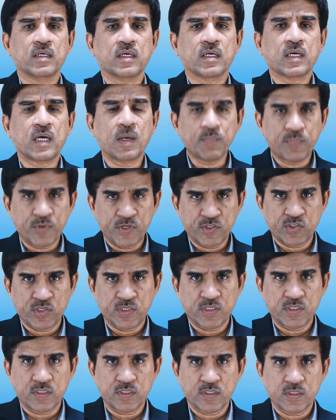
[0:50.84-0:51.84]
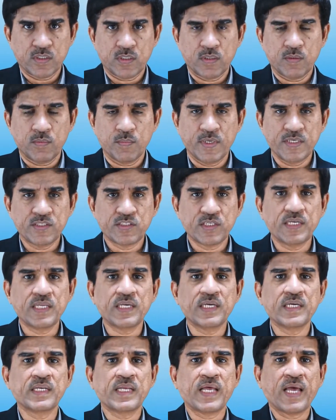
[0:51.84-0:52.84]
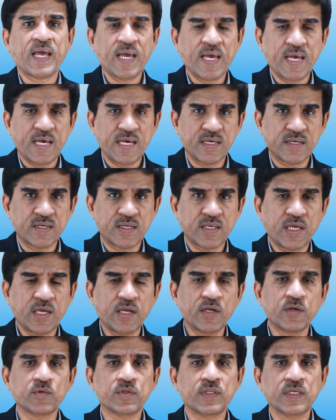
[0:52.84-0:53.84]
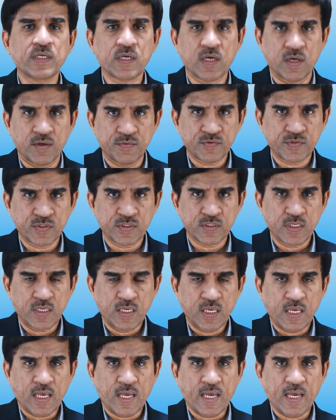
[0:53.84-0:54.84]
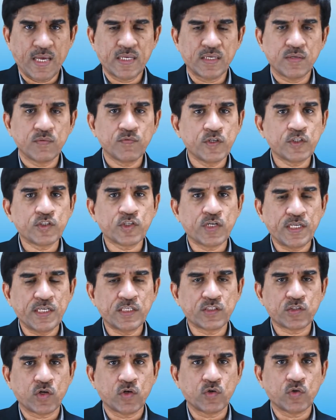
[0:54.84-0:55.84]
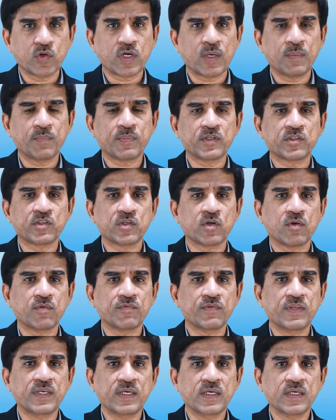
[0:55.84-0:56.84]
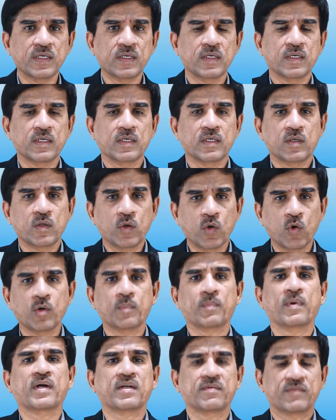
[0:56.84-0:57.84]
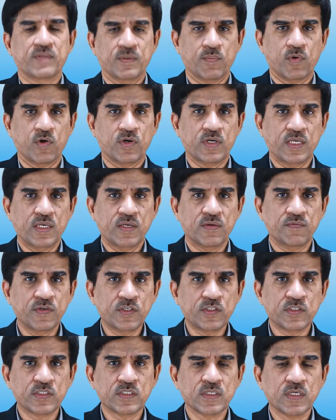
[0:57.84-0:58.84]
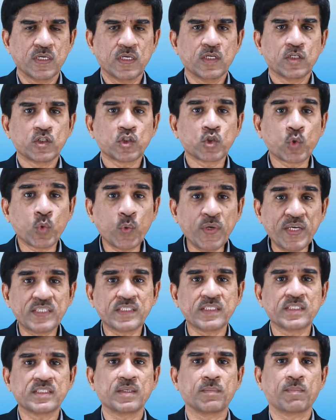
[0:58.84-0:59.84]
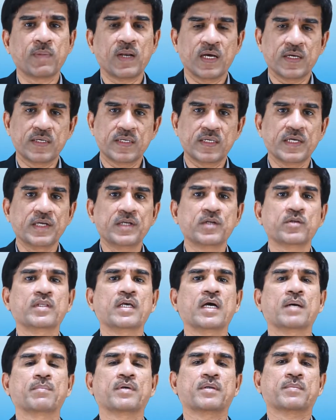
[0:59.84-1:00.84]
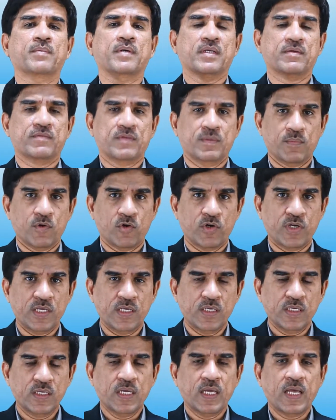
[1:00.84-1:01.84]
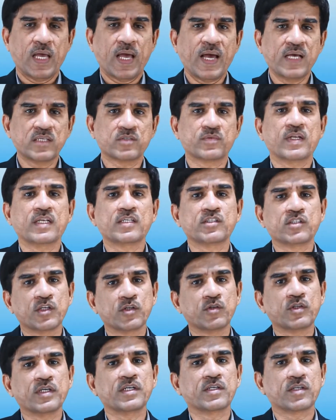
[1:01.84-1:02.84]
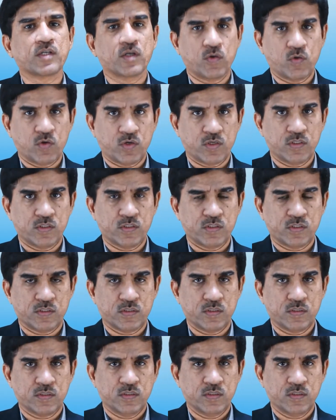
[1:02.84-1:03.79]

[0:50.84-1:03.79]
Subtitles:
compression by sending in air into the cuffs, and which leads on to compression of the lower part of the body, which squeezes the blood into the upper part of the body as well as into the internal organs.